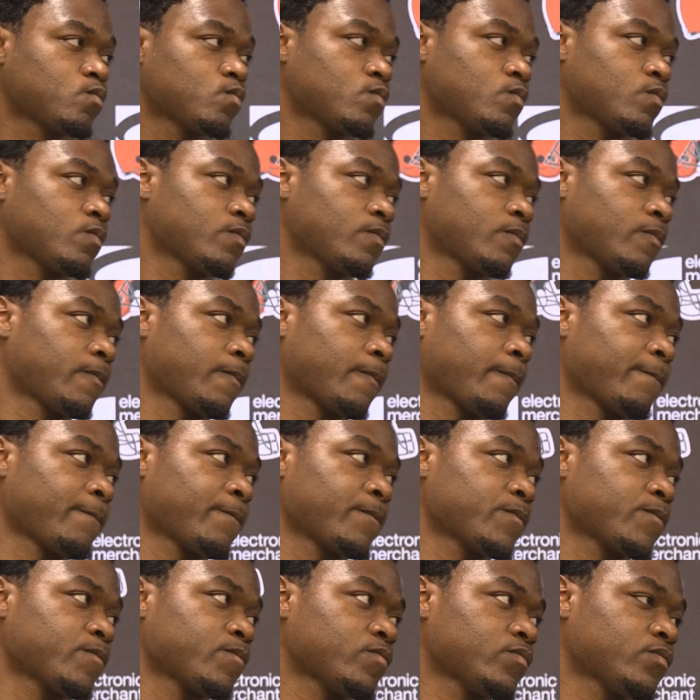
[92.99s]
the pressure or
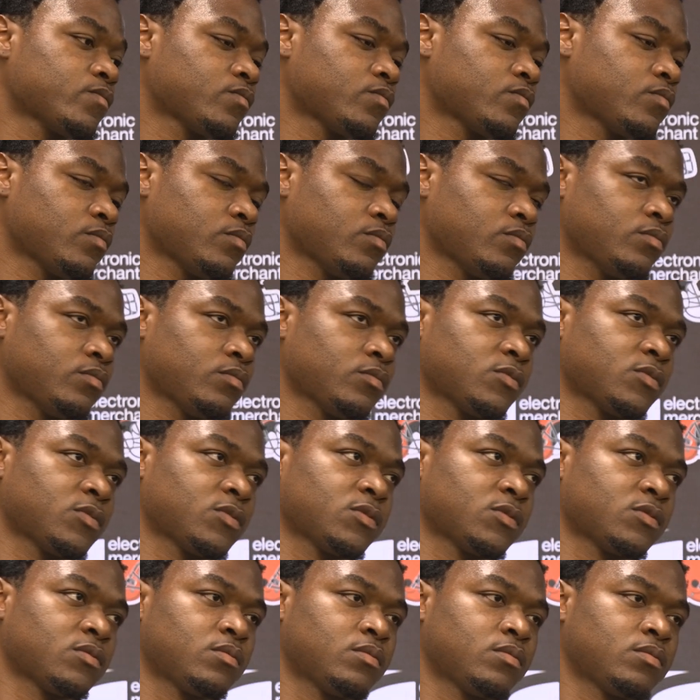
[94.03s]
responsibility to
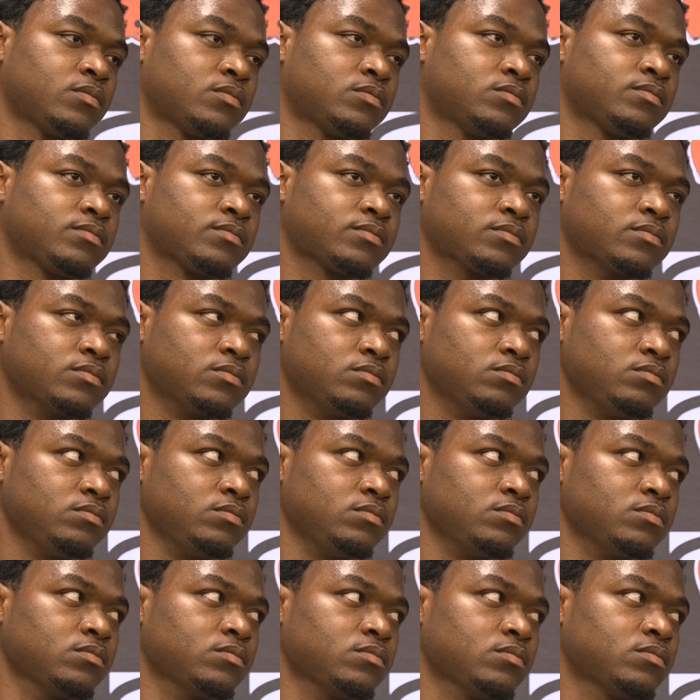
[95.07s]
everyone else
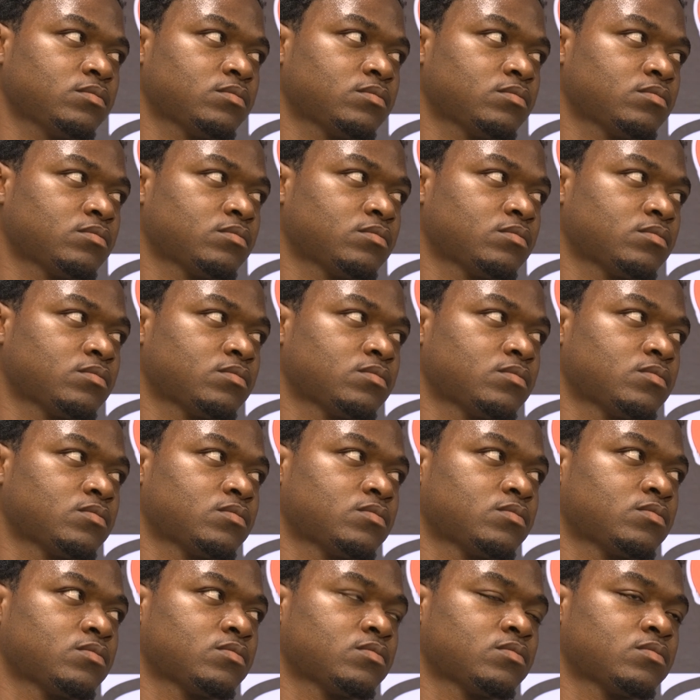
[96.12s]
to kind of pick up the
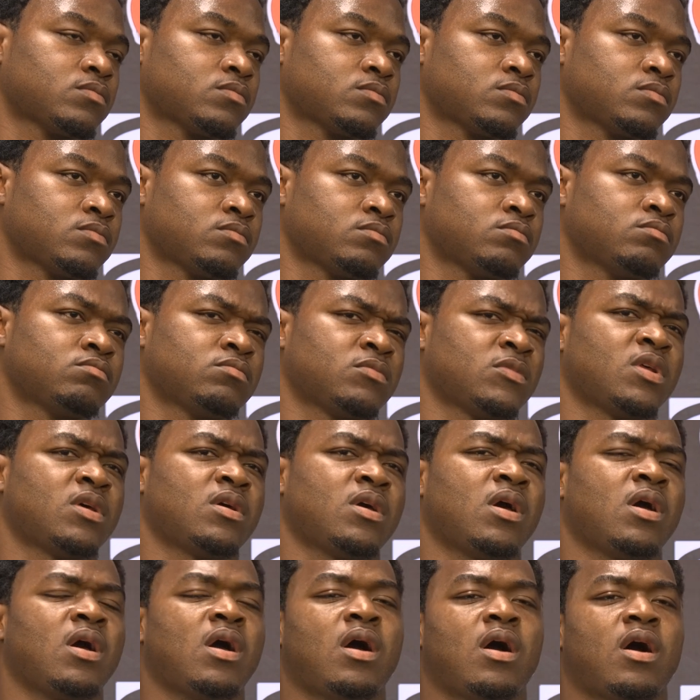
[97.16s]
slack that you, are
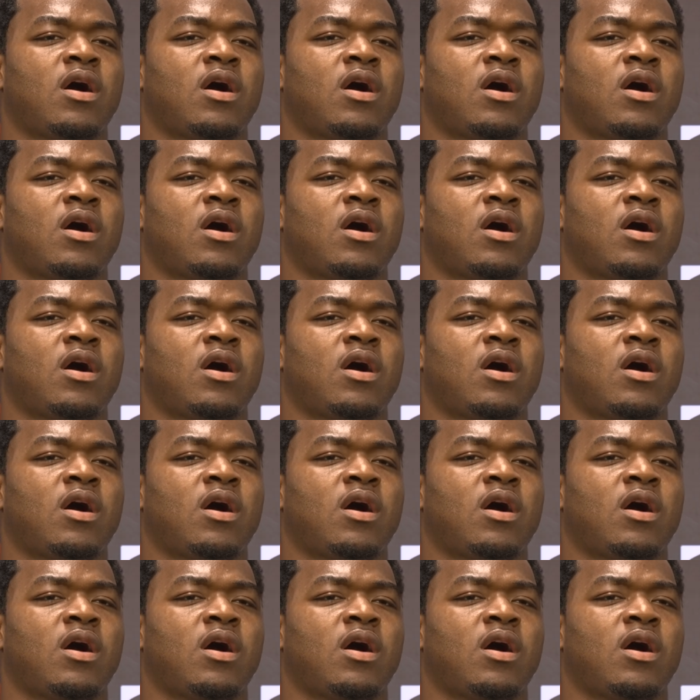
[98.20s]
missing?